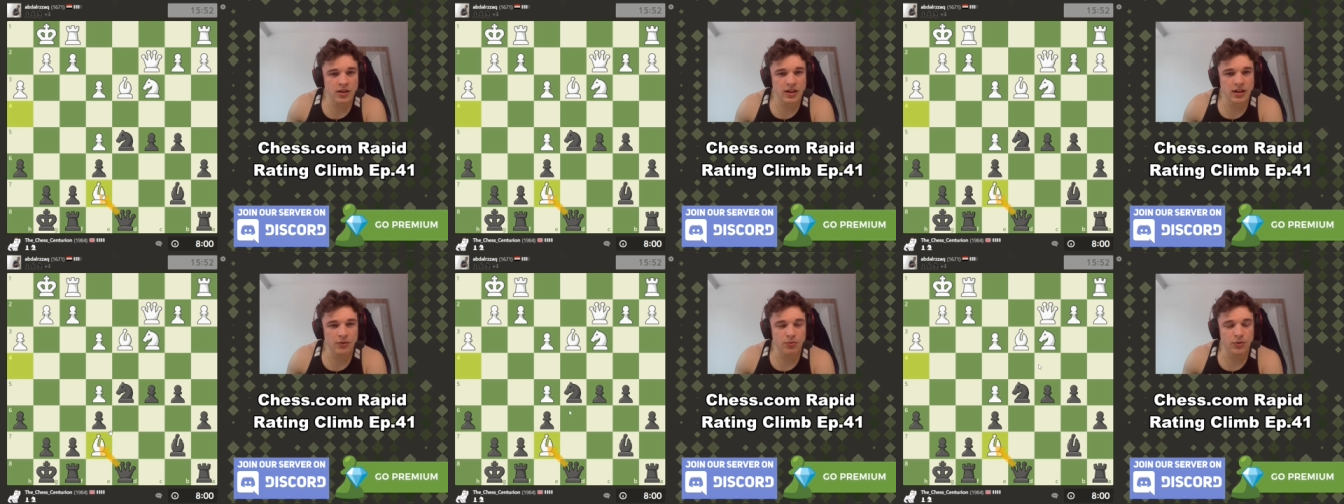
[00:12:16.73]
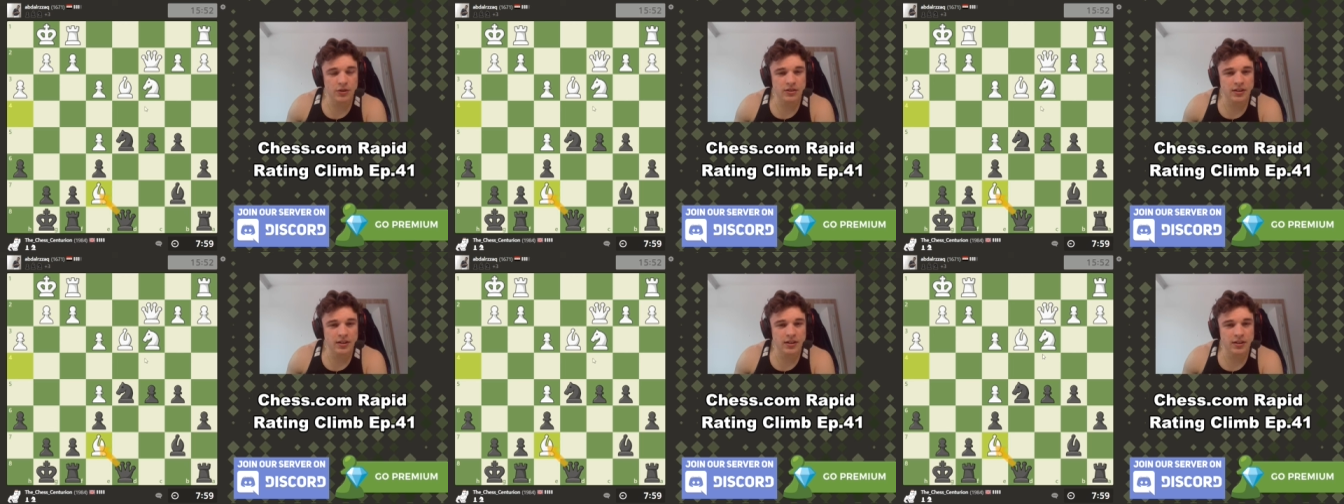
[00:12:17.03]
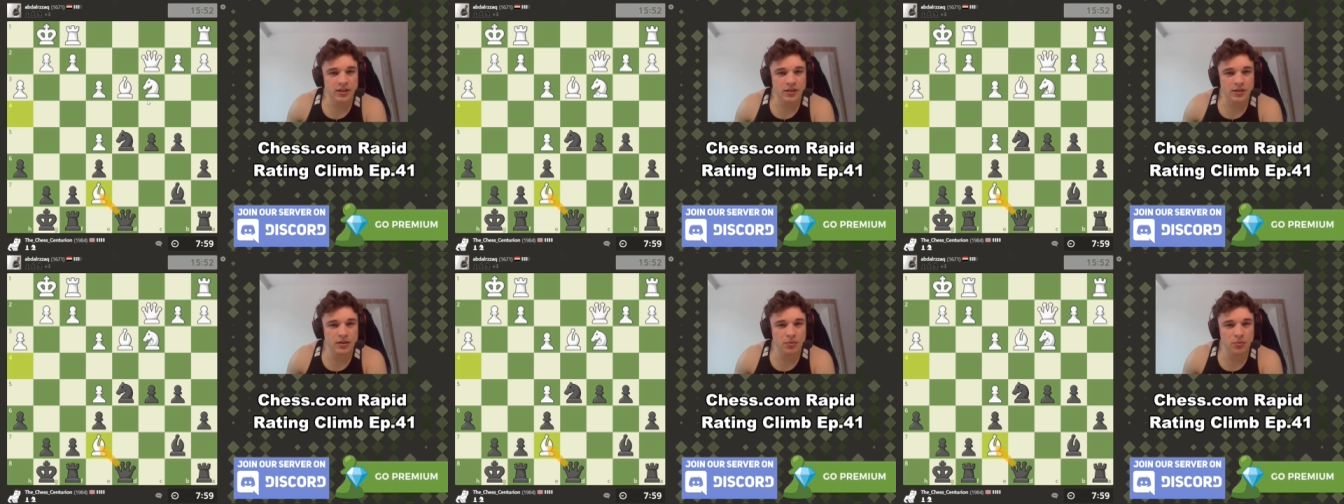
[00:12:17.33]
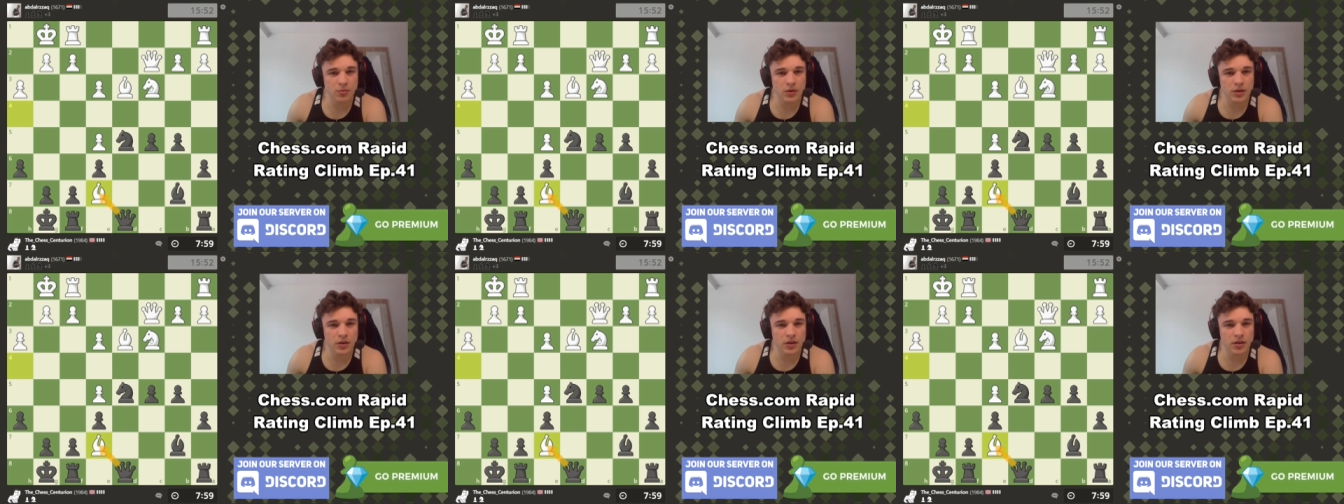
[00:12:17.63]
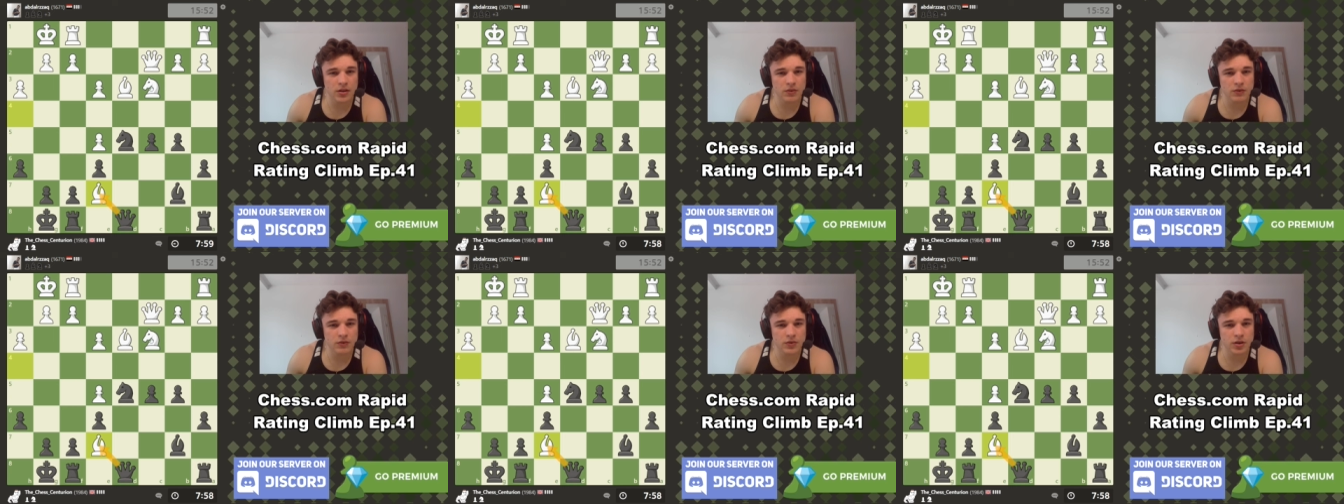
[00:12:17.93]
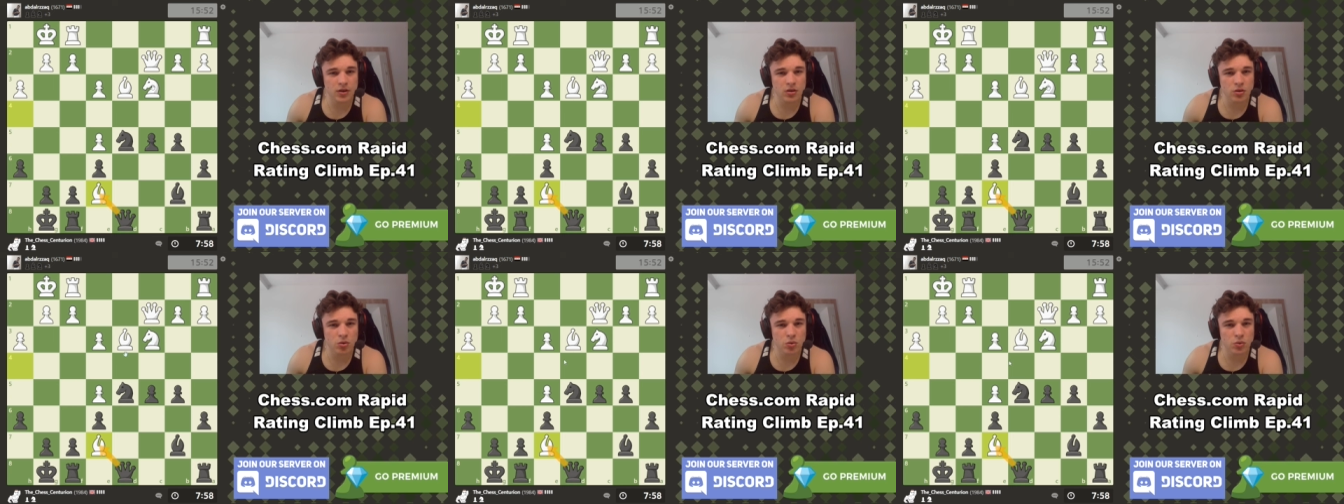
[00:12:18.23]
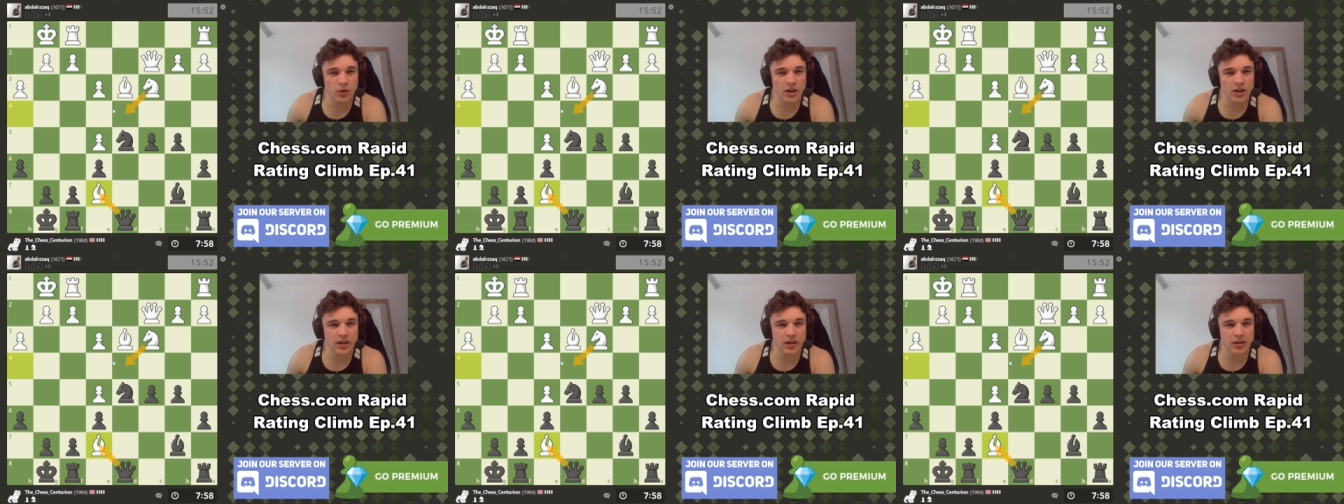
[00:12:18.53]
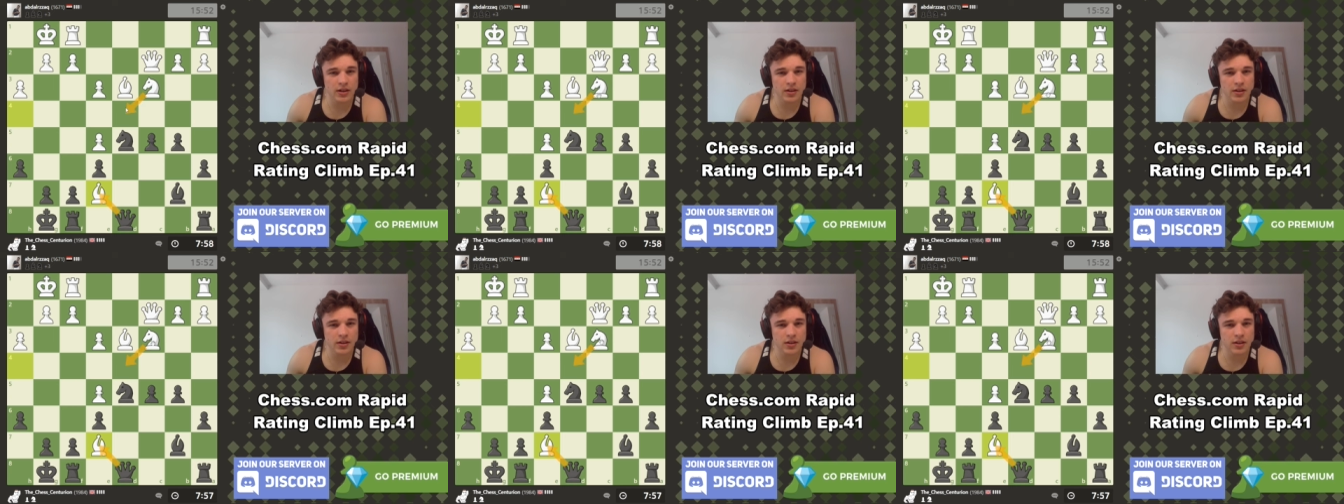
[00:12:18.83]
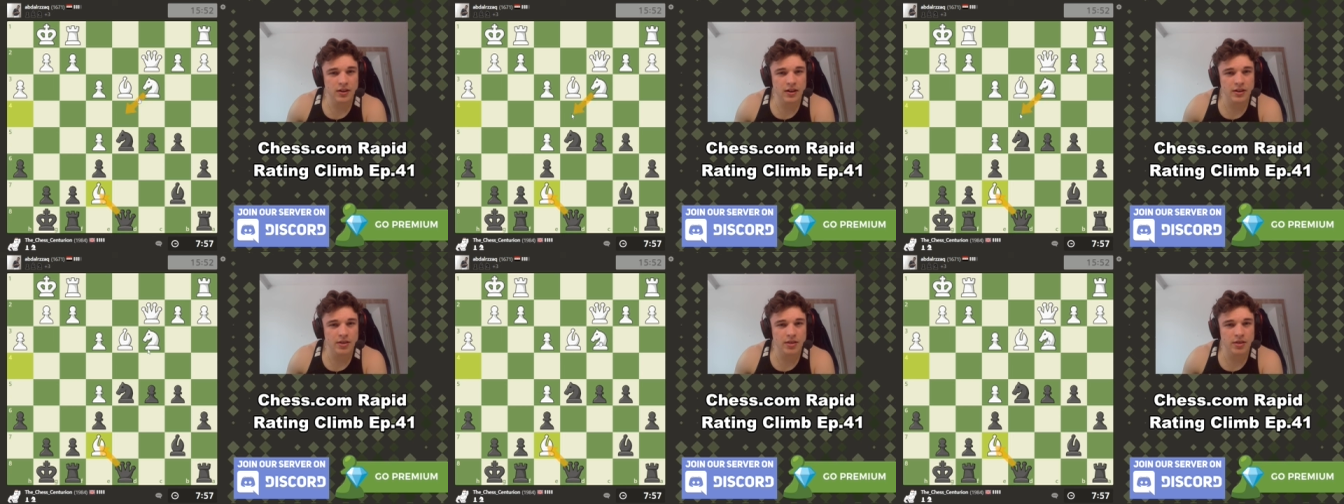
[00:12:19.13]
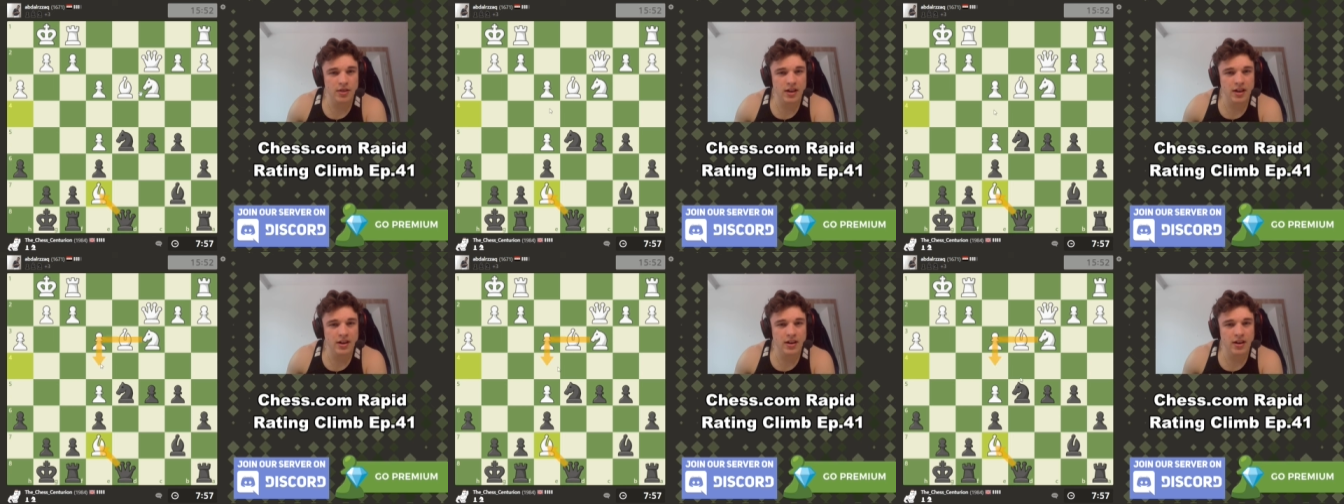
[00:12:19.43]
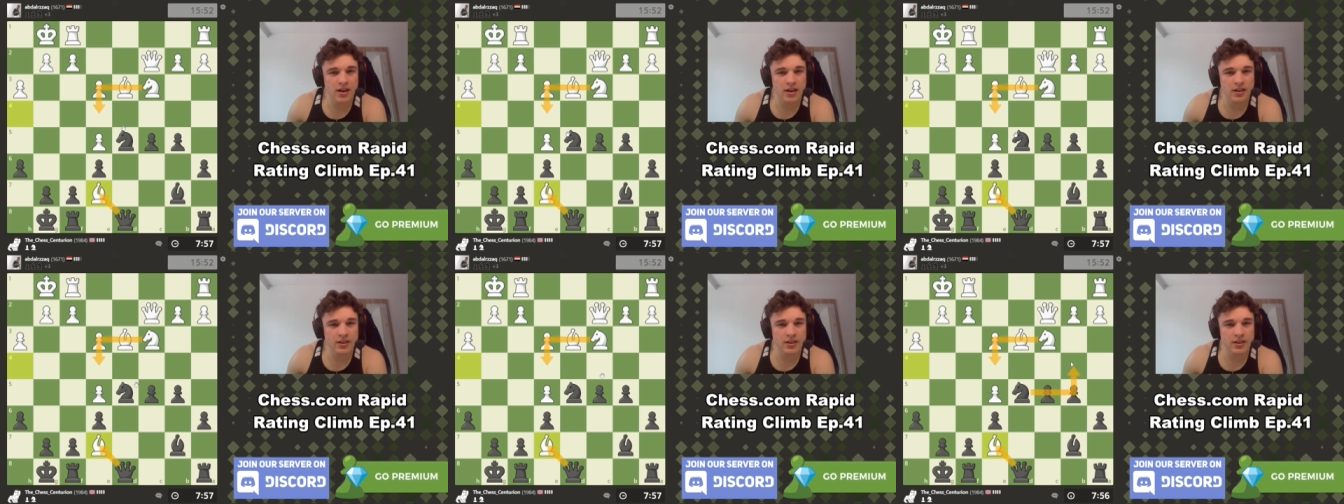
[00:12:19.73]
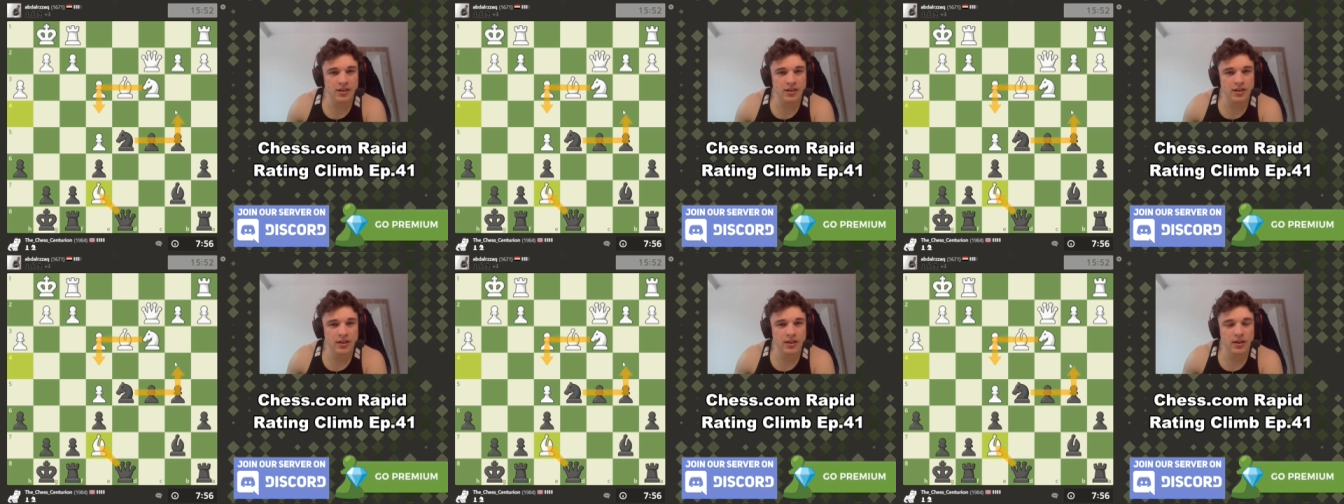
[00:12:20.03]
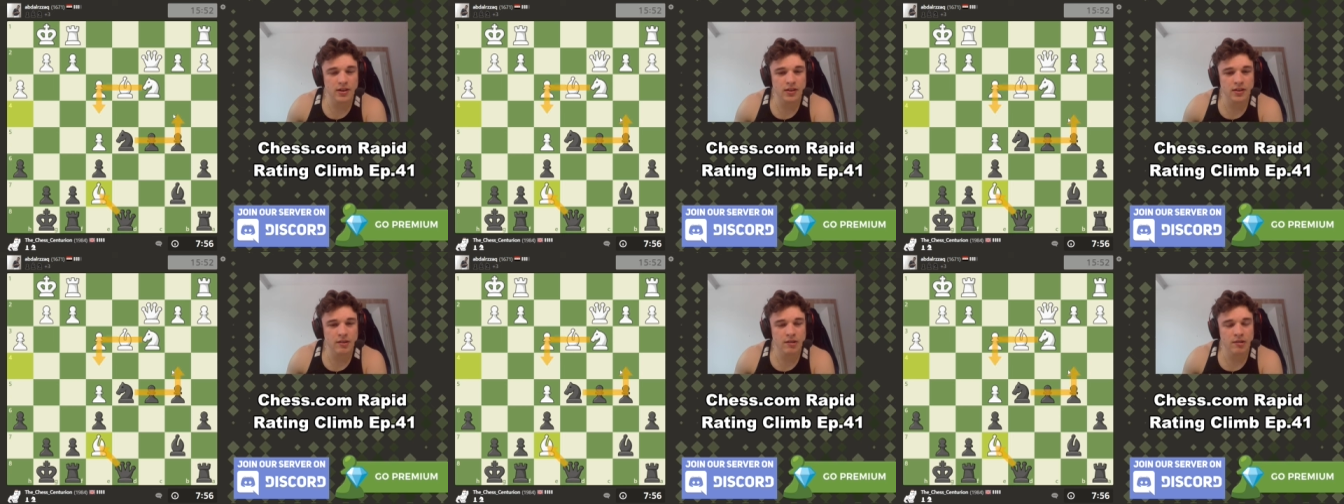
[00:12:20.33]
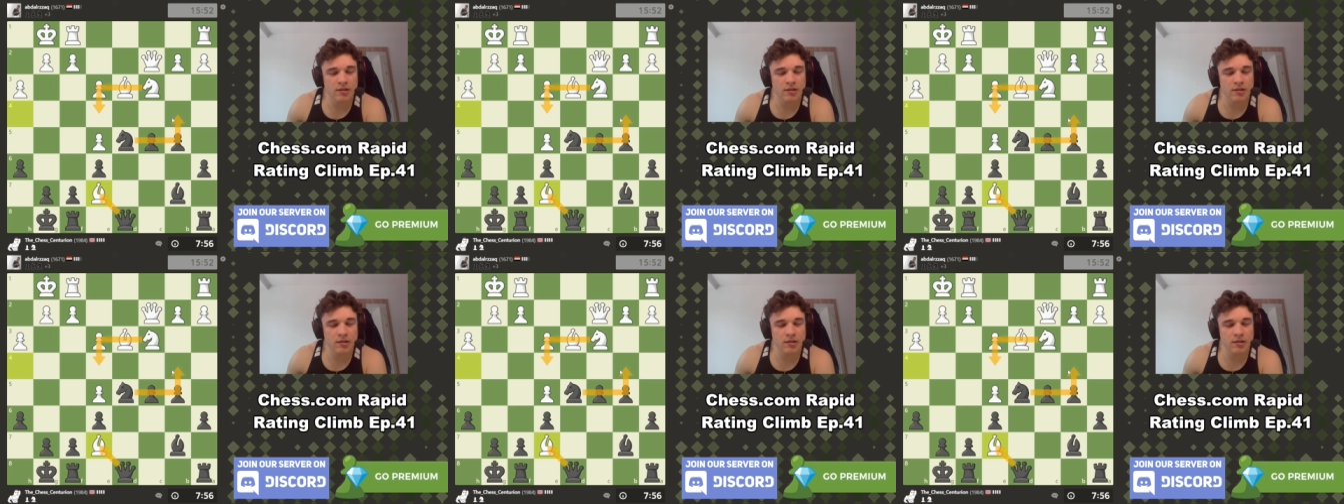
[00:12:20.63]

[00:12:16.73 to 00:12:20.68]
If we take with the queen, and then knight here,